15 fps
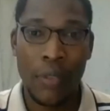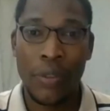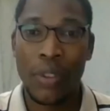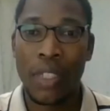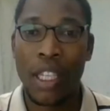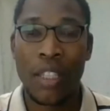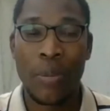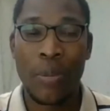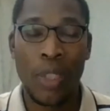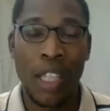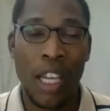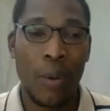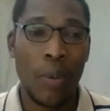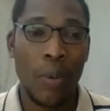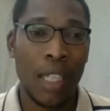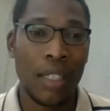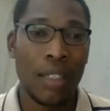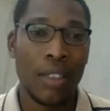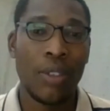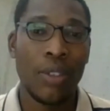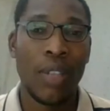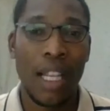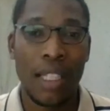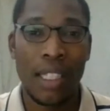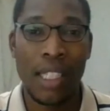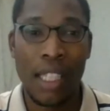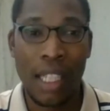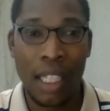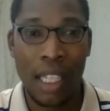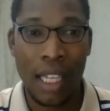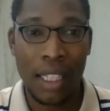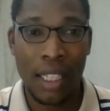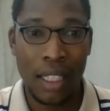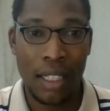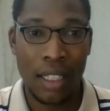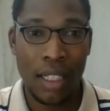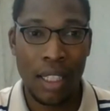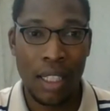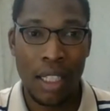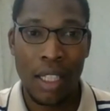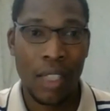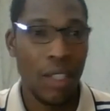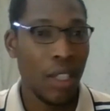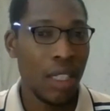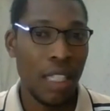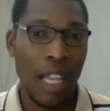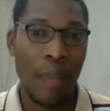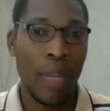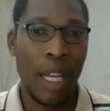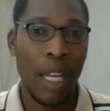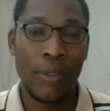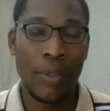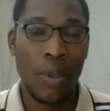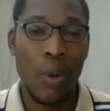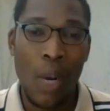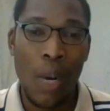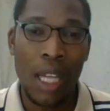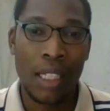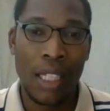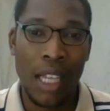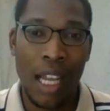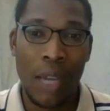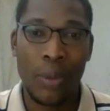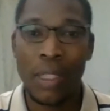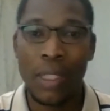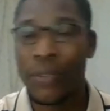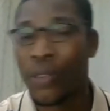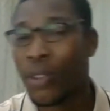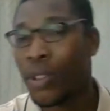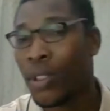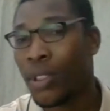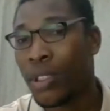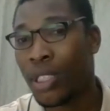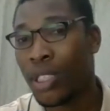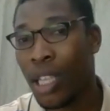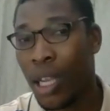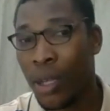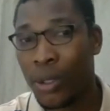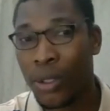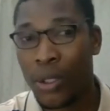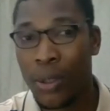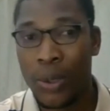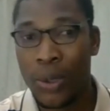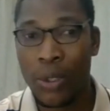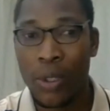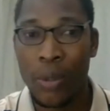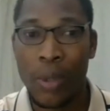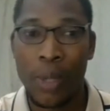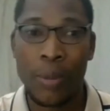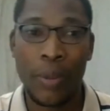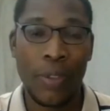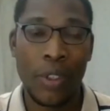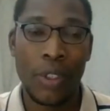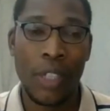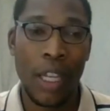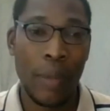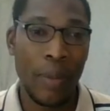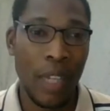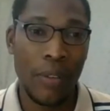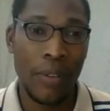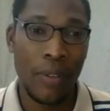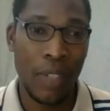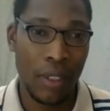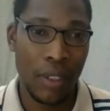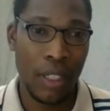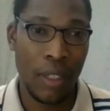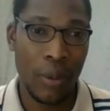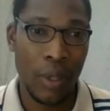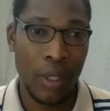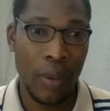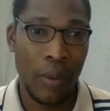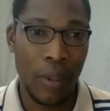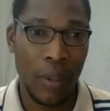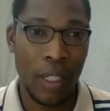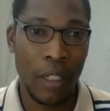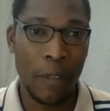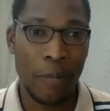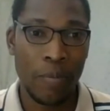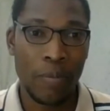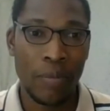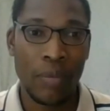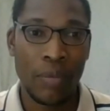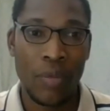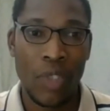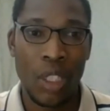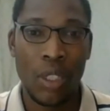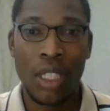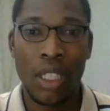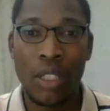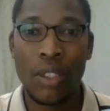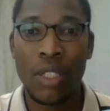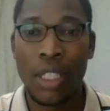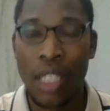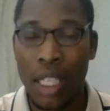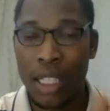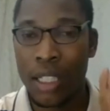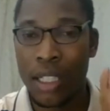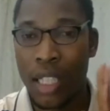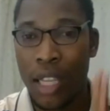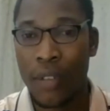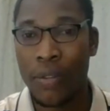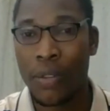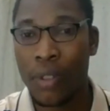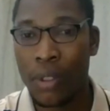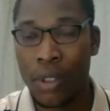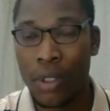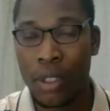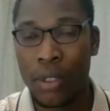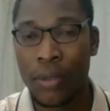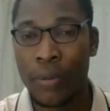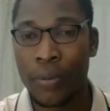you get more than one, you can decline it. Don't apply for one and wait for the outcome to come out before you apply for another one. Okay. So you need to get that focus.